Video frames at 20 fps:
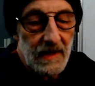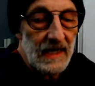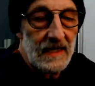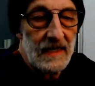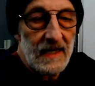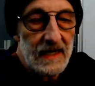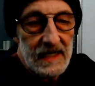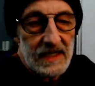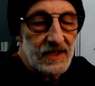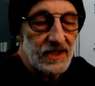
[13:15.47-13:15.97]

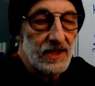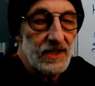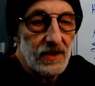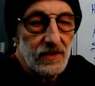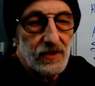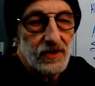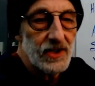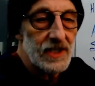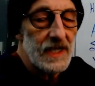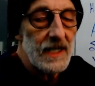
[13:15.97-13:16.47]
as new
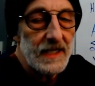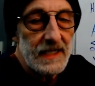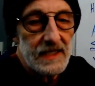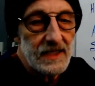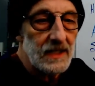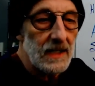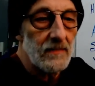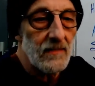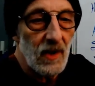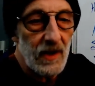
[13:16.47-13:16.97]
studies
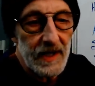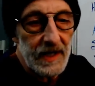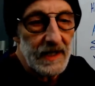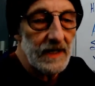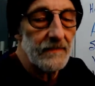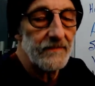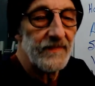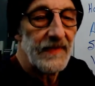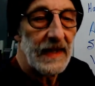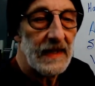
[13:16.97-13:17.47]
come on
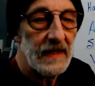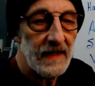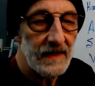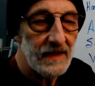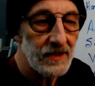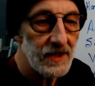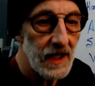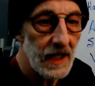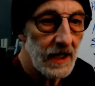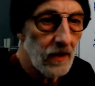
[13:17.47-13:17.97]
in that
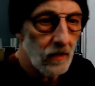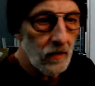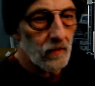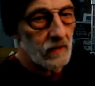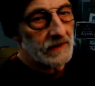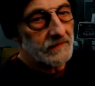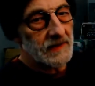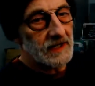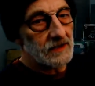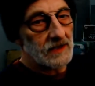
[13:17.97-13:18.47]
say, oh, we
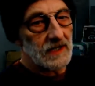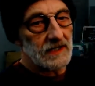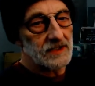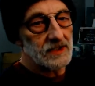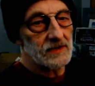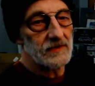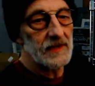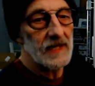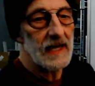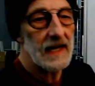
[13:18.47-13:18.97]
better not
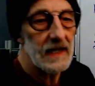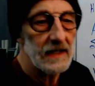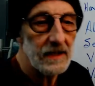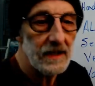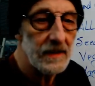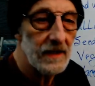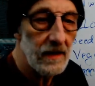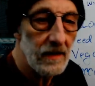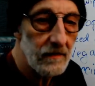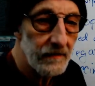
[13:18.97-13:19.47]
do that. You
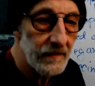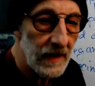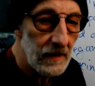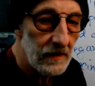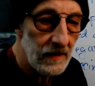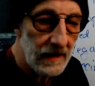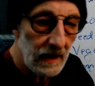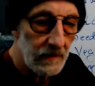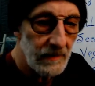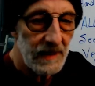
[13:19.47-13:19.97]
know,
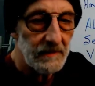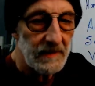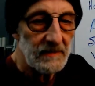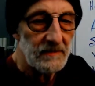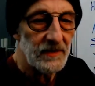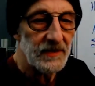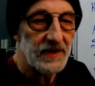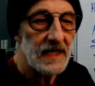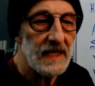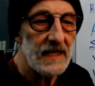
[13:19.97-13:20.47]
look how many people
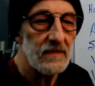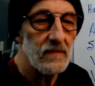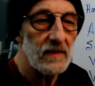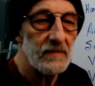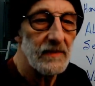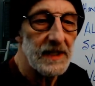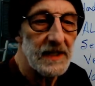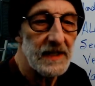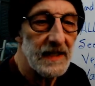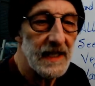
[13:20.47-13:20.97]
died when we
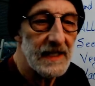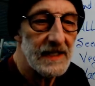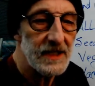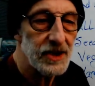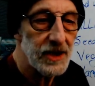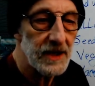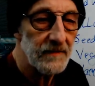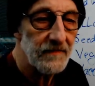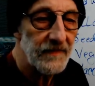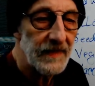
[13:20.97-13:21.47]
did that
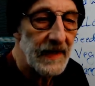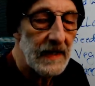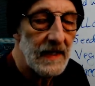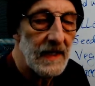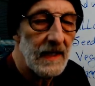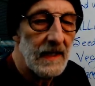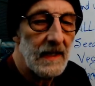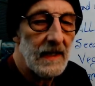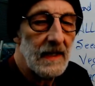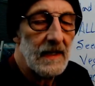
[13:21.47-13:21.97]
shit.
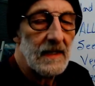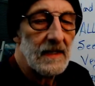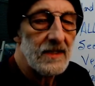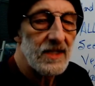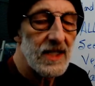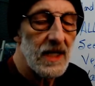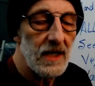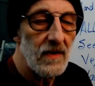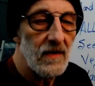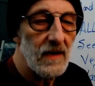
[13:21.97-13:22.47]

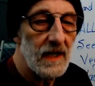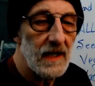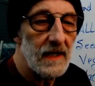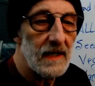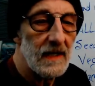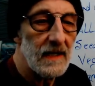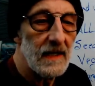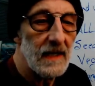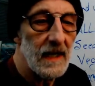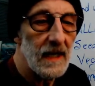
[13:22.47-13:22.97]
So
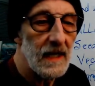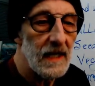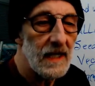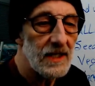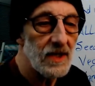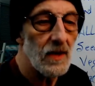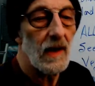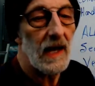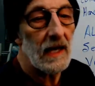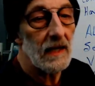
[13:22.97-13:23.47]

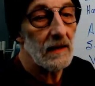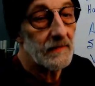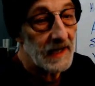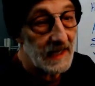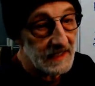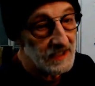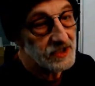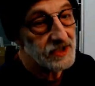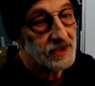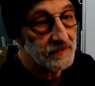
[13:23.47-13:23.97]

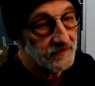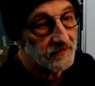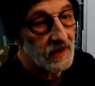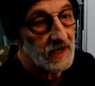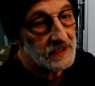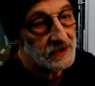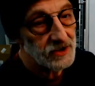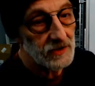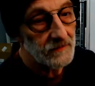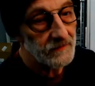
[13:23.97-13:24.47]
allopaths are
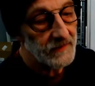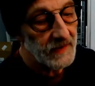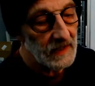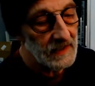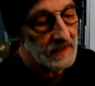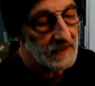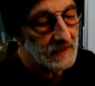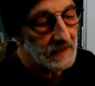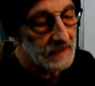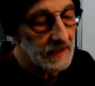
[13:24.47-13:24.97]
fragile.
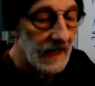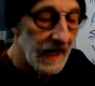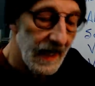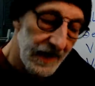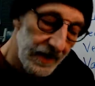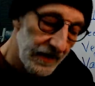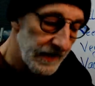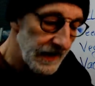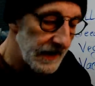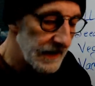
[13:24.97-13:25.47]
Yeah,
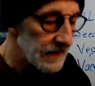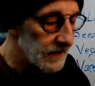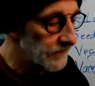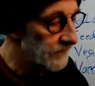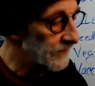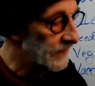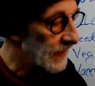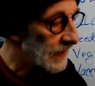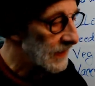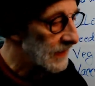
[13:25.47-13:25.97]
you need them.
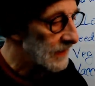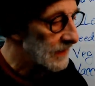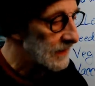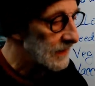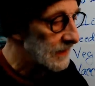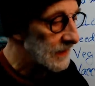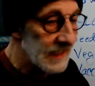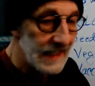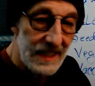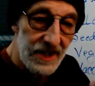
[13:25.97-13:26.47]

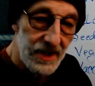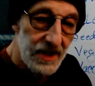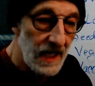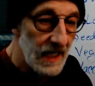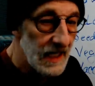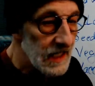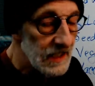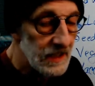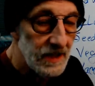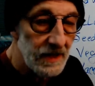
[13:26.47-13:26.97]
These
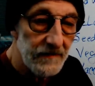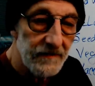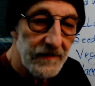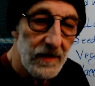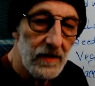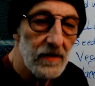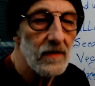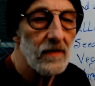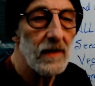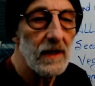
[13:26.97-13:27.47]
days, if
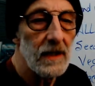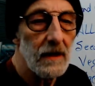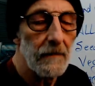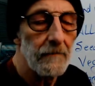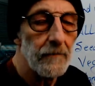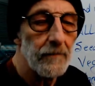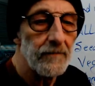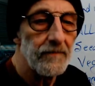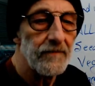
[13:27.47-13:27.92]
you